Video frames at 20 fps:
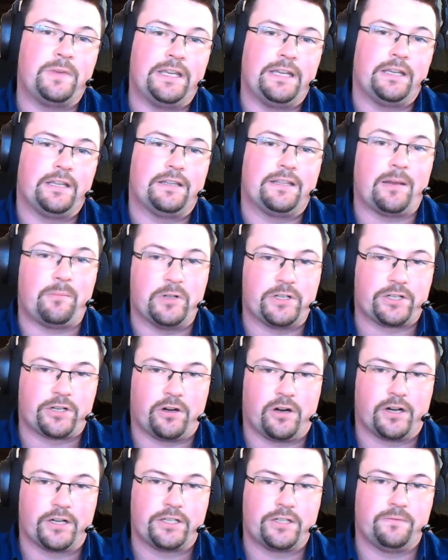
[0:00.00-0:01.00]
being double
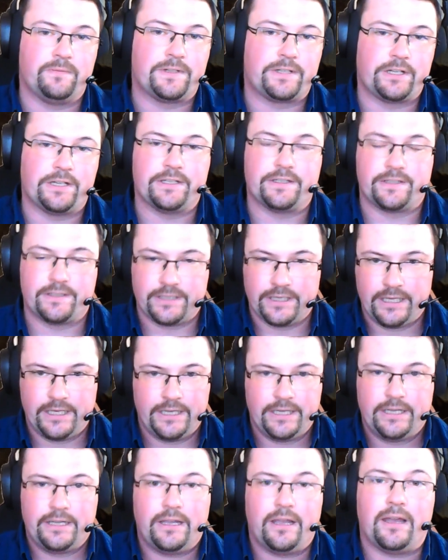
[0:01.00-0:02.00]
charged, which is
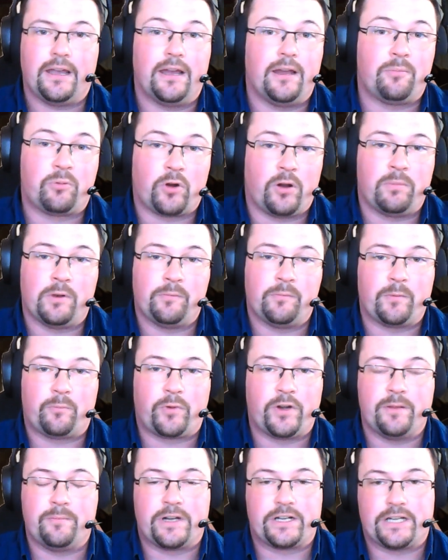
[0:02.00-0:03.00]
a problem in
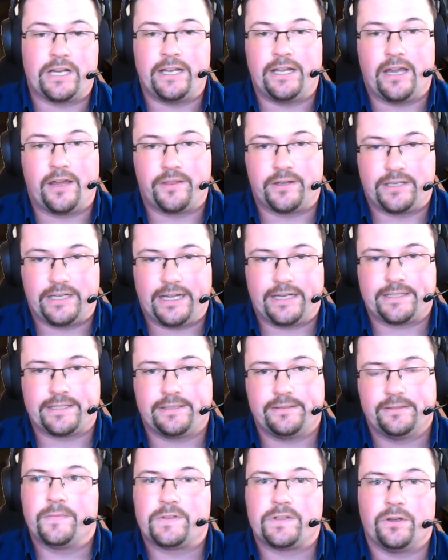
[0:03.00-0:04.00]
pretty much any other
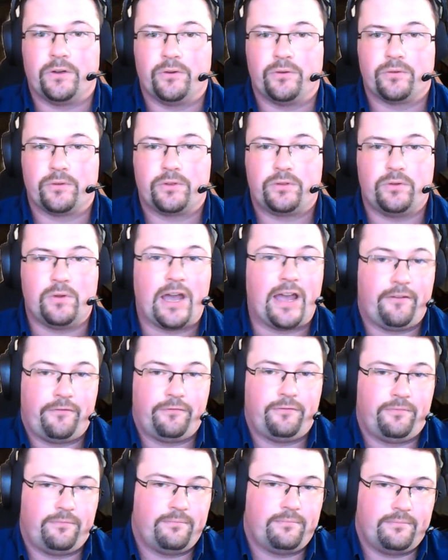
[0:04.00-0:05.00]
DEX. So you
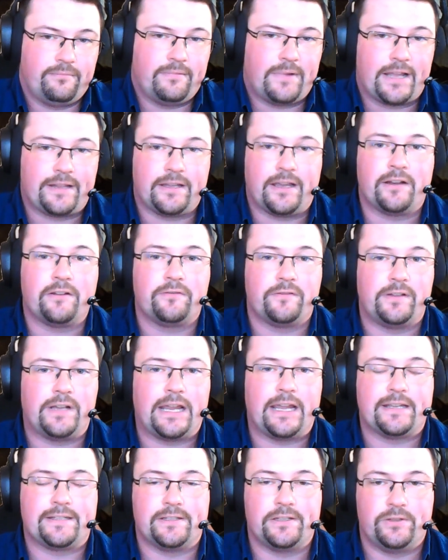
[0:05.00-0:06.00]
have, at the end of the
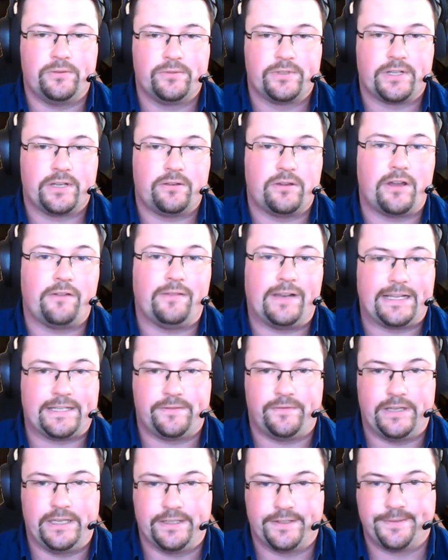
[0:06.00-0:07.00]
day, as a user, you have less
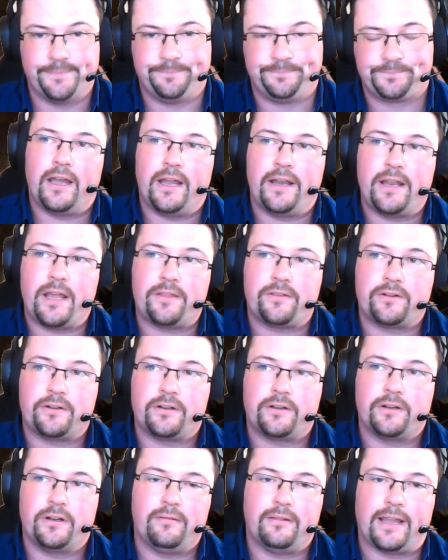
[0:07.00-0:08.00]
fees.
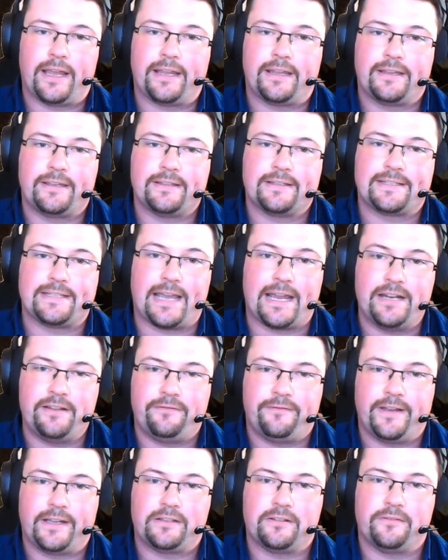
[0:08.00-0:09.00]
Another side
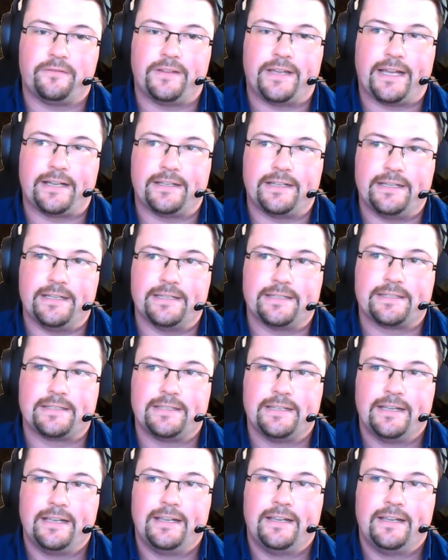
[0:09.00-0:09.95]
effect of that is